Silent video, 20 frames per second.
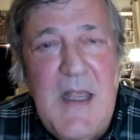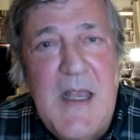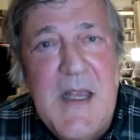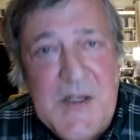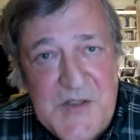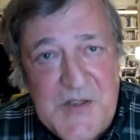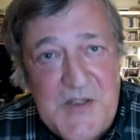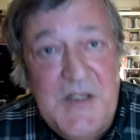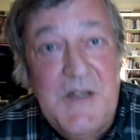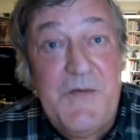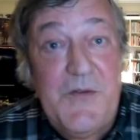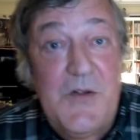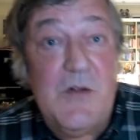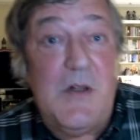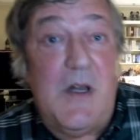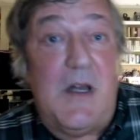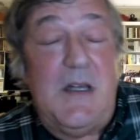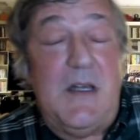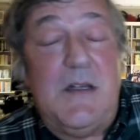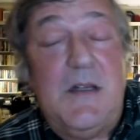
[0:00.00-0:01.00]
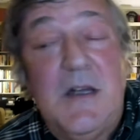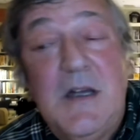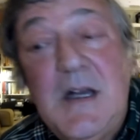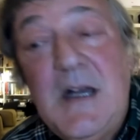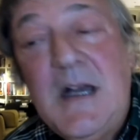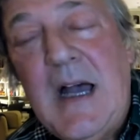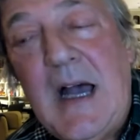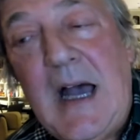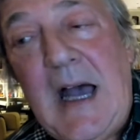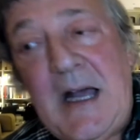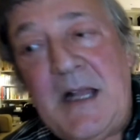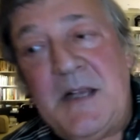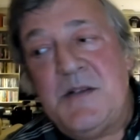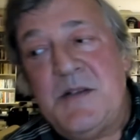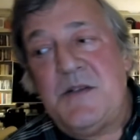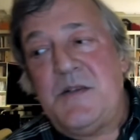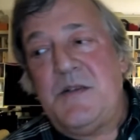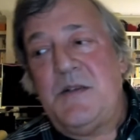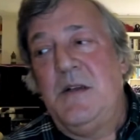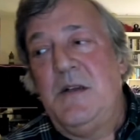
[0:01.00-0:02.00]
Yes, if you like. Mm-hmm.
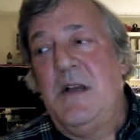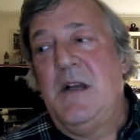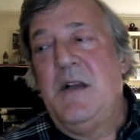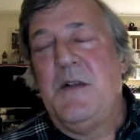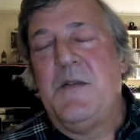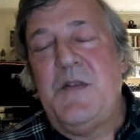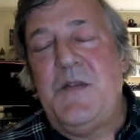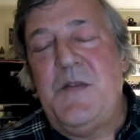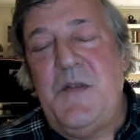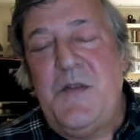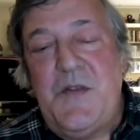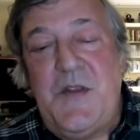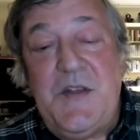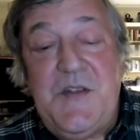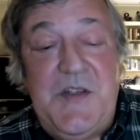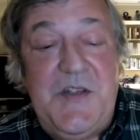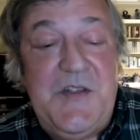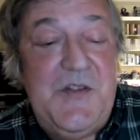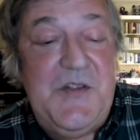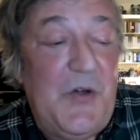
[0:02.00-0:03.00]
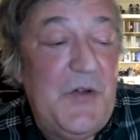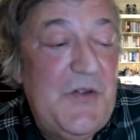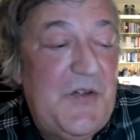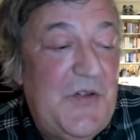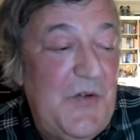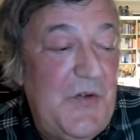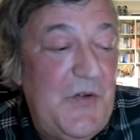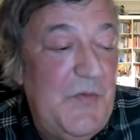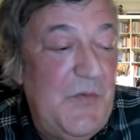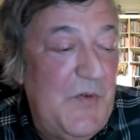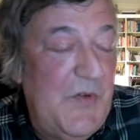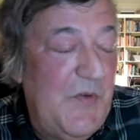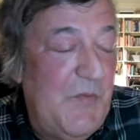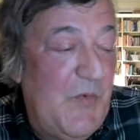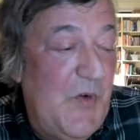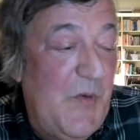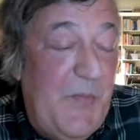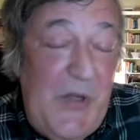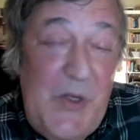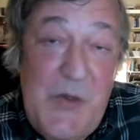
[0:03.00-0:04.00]
And this is not to
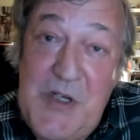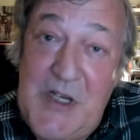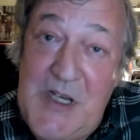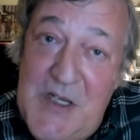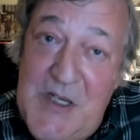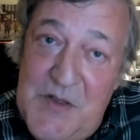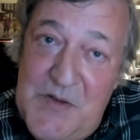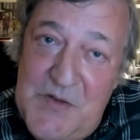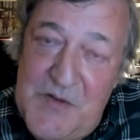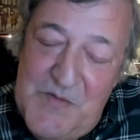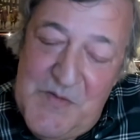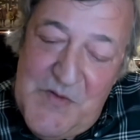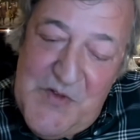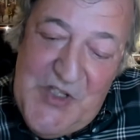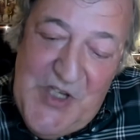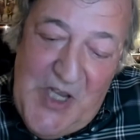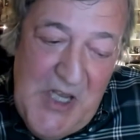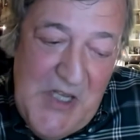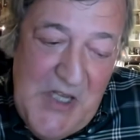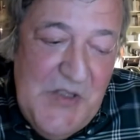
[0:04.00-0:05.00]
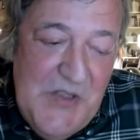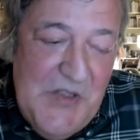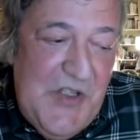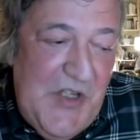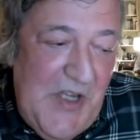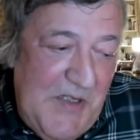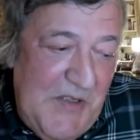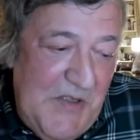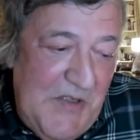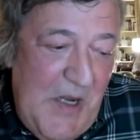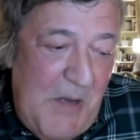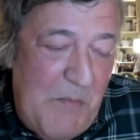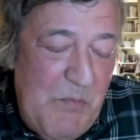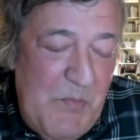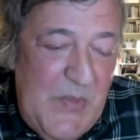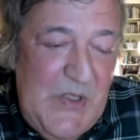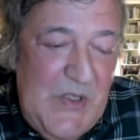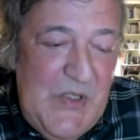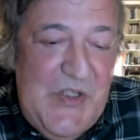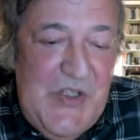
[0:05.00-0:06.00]
repudiate science and
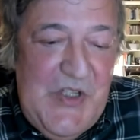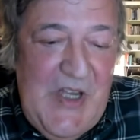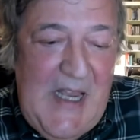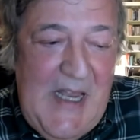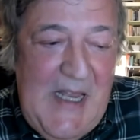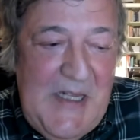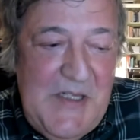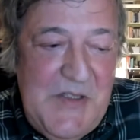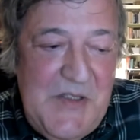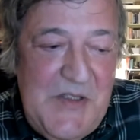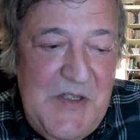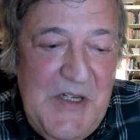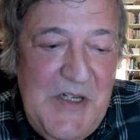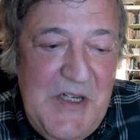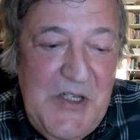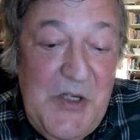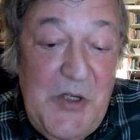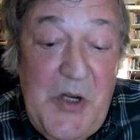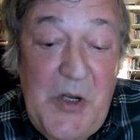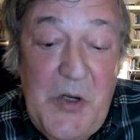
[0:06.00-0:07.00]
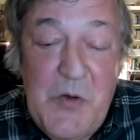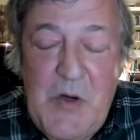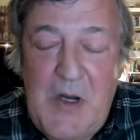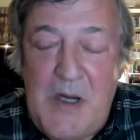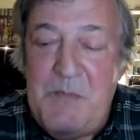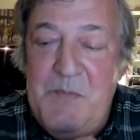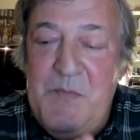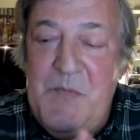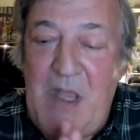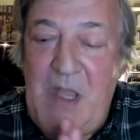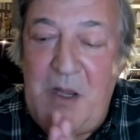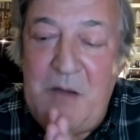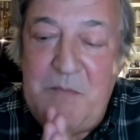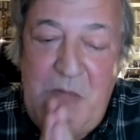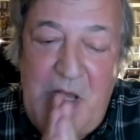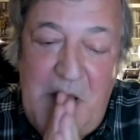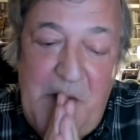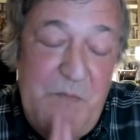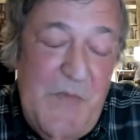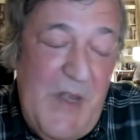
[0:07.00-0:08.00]
numbers. And
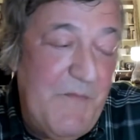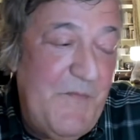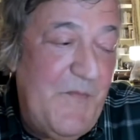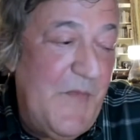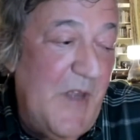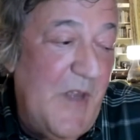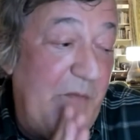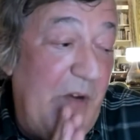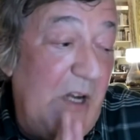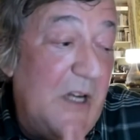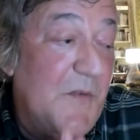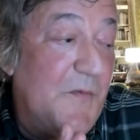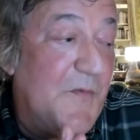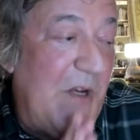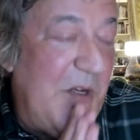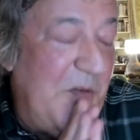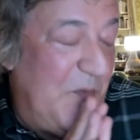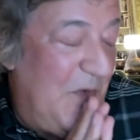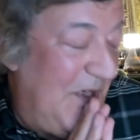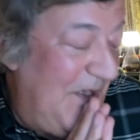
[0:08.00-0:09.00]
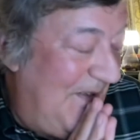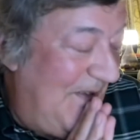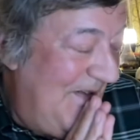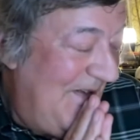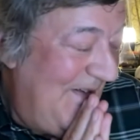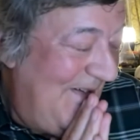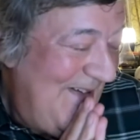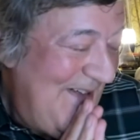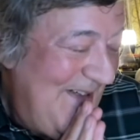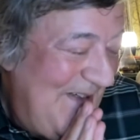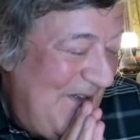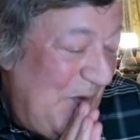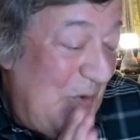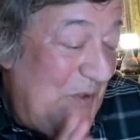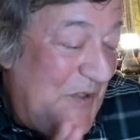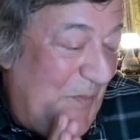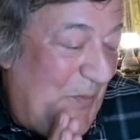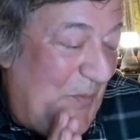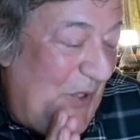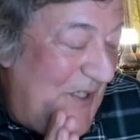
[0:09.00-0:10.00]
a very good friend of mine, who
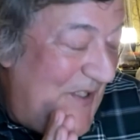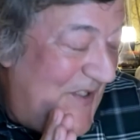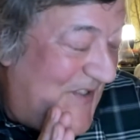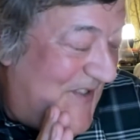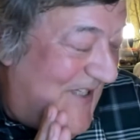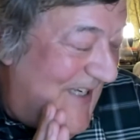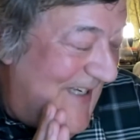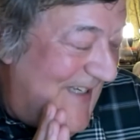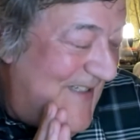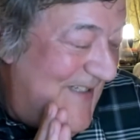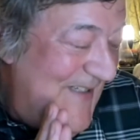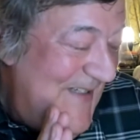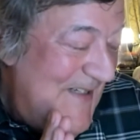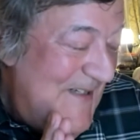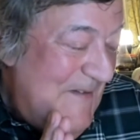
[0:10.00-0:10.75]
was a priest, said,